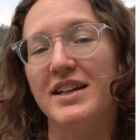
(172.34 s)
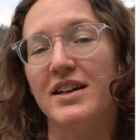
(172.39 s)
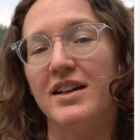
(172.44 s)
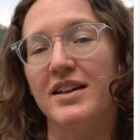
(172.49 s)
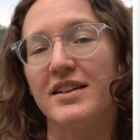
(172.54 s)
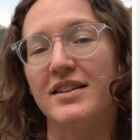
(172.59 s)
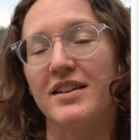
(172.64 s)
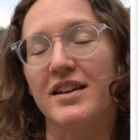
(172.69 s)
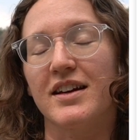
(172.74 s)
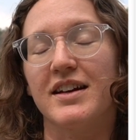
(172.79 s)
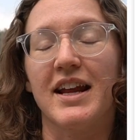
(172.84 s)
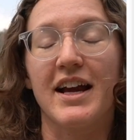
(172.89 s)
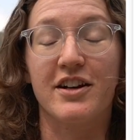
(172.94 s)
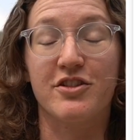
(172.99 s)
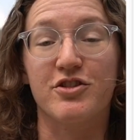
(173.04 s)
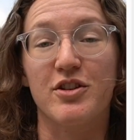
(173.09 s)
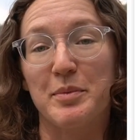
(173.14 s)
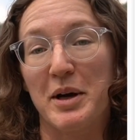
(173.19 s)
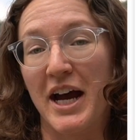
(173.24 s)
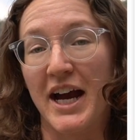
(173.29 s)
is an
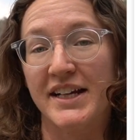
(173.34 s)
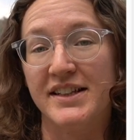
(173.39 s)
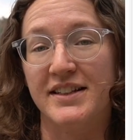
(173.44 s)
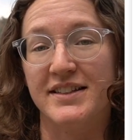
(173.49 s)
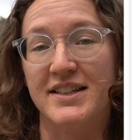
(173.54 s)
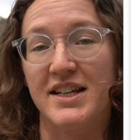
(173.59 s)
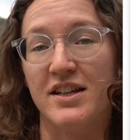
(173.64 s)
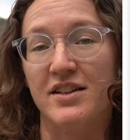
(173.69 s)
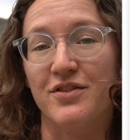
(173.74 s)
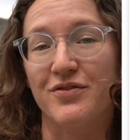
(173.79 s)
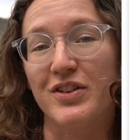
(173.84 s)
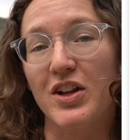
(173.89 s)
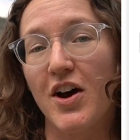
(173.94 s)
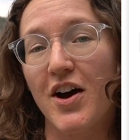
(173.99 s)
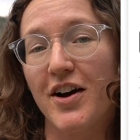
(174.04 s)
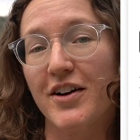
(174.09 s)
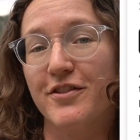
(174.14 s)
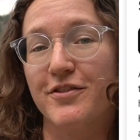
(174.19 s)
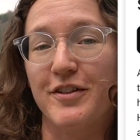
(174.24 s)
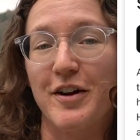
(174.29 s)
extra behind-the-scenes
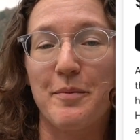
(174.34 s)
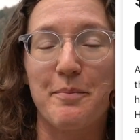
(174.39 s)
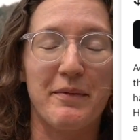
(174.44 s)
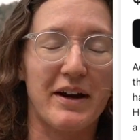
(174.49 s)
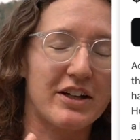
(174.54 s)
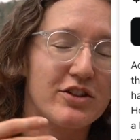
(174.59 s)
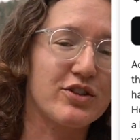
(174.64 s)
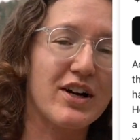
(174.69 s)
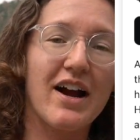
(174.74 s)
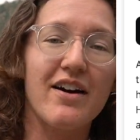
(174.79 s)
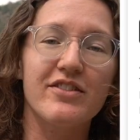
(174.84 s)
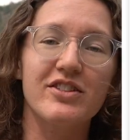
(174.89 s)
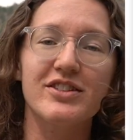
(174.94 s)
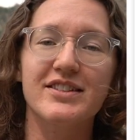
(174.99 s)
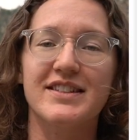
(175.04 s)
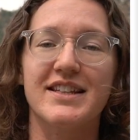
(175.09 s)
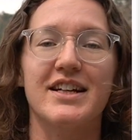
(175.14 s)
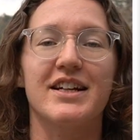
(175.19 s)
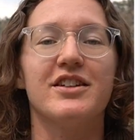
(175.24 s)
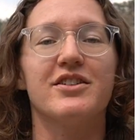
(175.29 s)
vlog from my
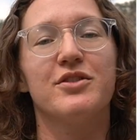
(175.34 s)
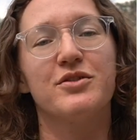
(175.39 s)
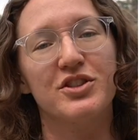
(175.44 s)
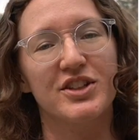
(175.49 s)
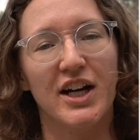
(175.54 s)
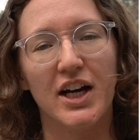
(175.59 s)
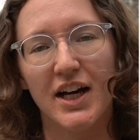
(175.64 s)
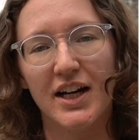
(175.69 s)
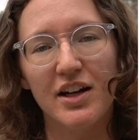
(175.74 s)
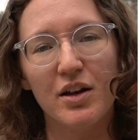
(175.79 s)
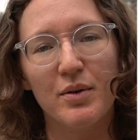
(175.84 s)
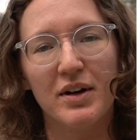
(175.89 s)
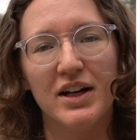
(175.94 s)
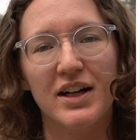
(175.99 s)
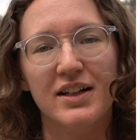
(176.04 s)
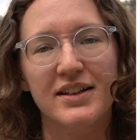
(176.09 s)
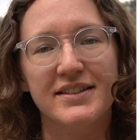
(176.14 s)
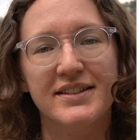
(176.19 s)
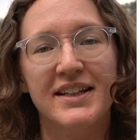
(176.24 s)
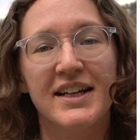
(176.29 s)
travels that I don't share anywhere
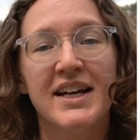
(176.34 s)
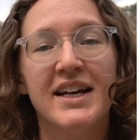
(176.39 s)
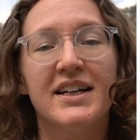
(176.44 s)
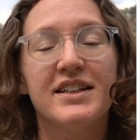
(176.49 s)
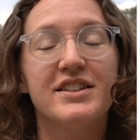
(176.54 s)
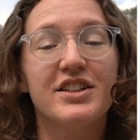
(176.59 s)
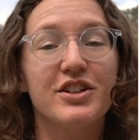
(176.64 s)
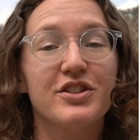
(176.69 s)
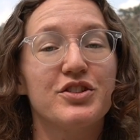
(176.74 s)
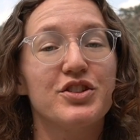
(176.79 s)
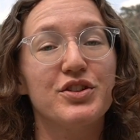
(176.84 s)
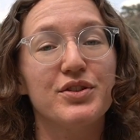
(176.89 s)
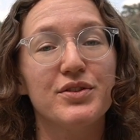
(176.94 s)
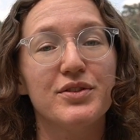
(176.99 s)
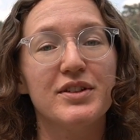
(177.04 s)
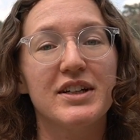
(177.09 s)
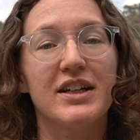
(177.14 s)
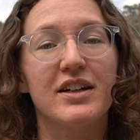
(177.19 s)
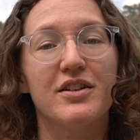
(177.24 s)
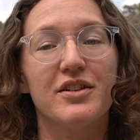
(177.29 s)
else. Tier
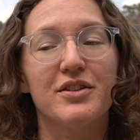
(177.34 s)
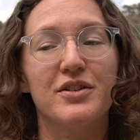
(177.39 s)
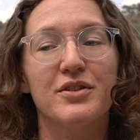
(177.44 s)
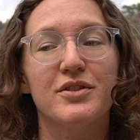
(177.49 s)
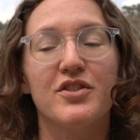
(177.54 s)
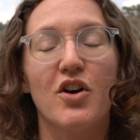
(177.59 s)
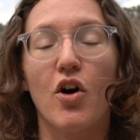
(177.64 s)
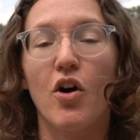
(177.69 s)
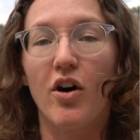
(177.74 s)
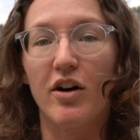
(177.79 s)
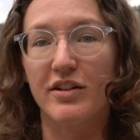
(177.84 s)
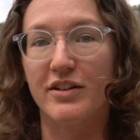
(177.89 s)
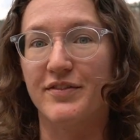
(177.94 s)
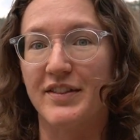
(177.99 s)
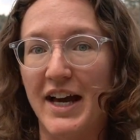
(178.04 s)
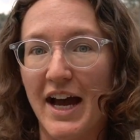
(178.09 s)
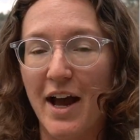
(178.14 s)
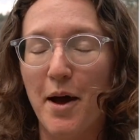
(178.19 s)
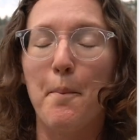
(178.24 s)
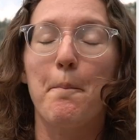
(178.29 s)
2 includes all of
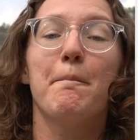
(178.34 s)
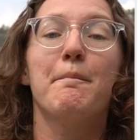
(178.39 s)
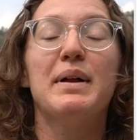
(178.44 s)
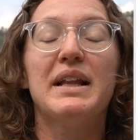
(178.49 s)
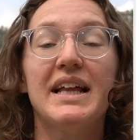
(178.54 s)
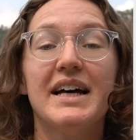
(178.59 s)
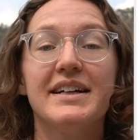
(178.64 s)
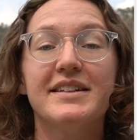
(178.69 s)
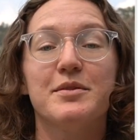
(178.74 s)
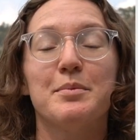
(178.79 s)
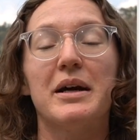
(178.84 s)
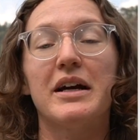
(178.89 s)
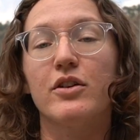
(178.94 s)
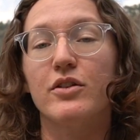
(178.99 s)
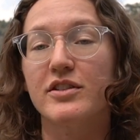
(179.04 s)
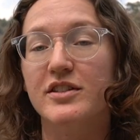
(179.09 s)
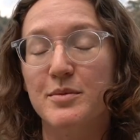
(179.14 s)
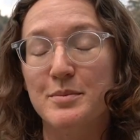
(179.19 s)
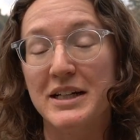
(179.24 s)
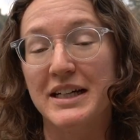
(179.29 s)
that, plus my
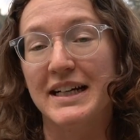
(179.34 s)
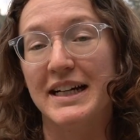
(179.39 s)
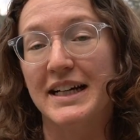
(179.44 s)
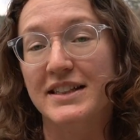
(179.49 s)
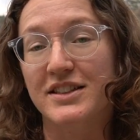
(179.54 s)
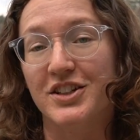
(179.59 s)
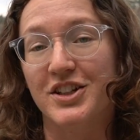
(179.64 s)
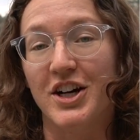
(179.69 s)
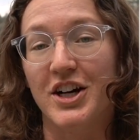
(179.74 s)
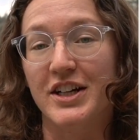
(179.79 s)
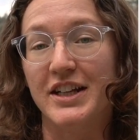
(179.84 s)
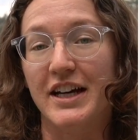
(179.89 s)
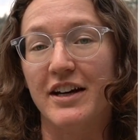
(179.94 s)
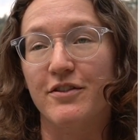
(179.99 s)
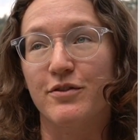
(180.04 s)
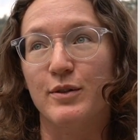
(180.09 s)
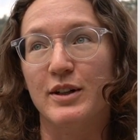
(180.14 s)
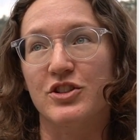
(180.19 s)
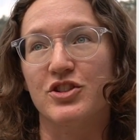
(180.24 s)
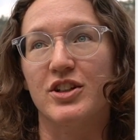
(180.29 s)
ultimate guide to car life,
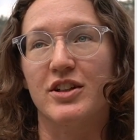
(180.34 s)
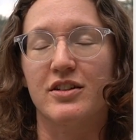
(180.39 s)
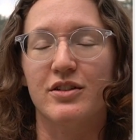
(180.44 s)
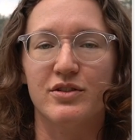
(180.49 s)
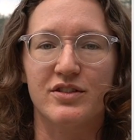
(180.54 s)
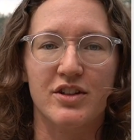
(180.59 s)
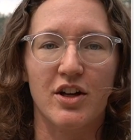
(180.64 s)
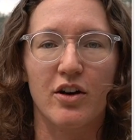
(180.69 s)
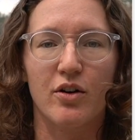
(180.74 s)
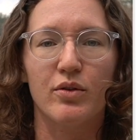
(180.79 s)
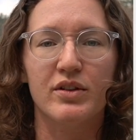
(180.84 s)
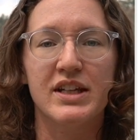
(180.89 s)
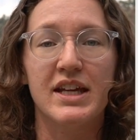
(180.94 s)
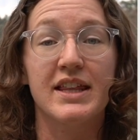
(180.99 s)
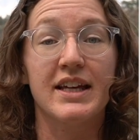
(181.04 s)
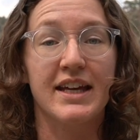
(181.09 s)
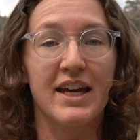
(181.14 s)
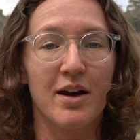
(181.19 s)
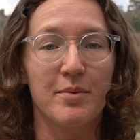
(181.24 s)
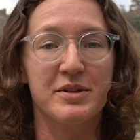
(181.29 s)
which includes not only the
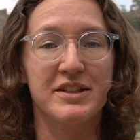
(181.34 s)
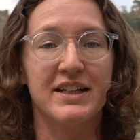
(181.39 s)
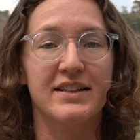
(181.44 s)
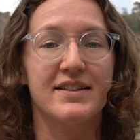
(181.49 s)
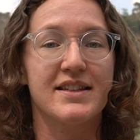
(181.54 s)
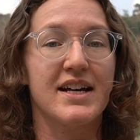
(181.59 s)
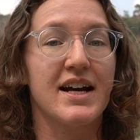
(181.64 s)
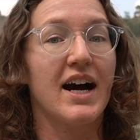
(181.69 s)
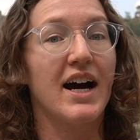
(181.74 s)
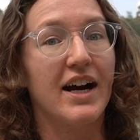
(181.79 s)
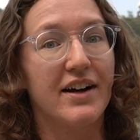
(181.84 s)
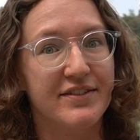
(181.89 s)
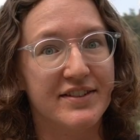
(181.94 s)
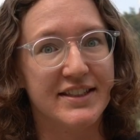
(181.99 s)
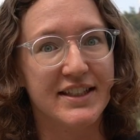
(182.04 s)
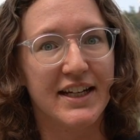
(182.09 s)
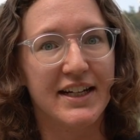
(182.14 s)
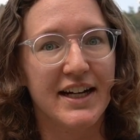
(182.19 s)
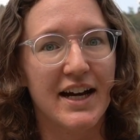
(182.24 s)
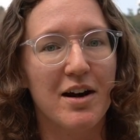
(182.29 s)
campsites that I've
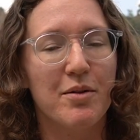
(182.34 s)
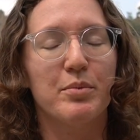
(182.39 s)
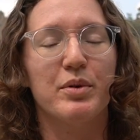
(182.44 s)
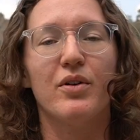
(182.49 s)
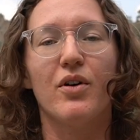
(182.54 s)
stayed at, but